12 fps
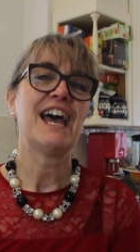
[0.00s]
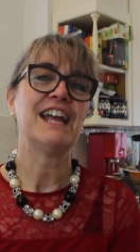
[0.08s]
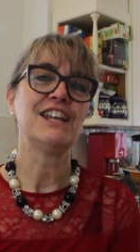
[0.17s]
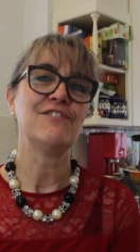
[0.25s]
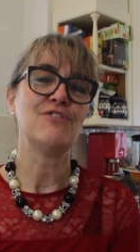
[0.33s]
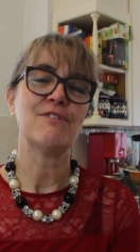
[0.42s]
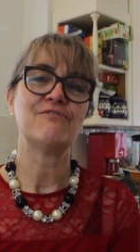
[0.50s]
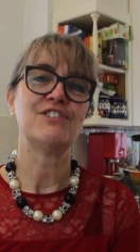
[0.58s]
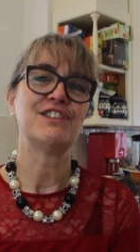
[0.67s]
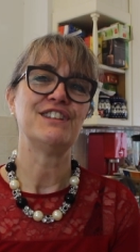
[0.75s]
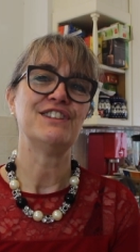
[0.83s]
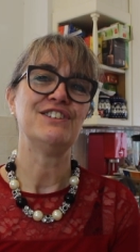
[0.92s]
and give you
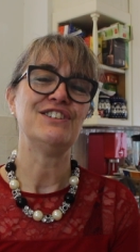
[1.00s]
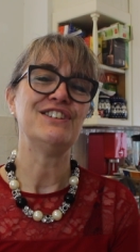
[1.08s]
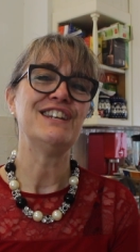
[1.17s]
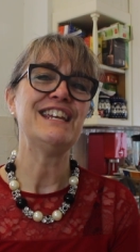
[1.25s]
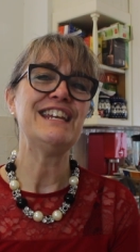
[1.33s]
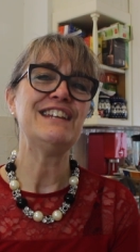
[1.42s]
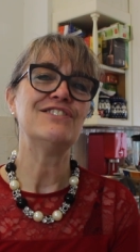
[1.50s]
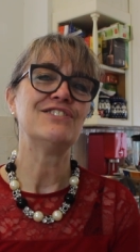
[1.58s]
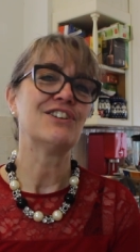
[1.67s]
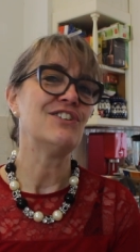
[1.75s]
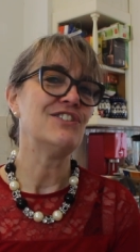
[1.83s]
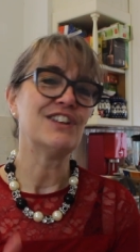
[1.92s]
everything that you need
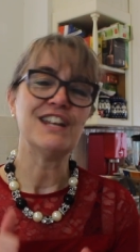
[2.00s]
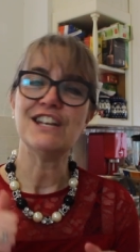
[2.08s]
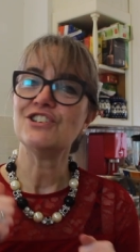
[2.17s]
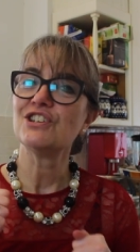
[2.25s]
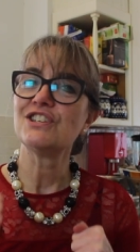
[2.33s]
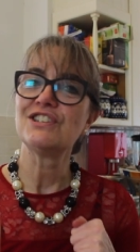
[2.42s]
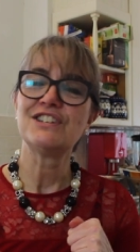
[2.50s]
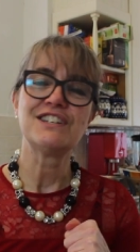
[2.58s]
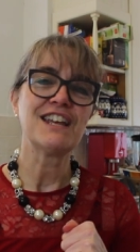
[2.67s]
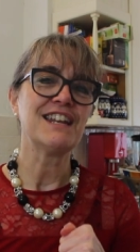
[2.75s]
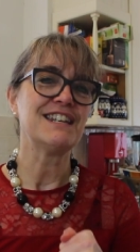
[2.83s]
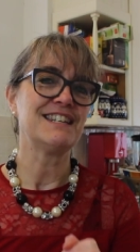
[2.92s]
so that it just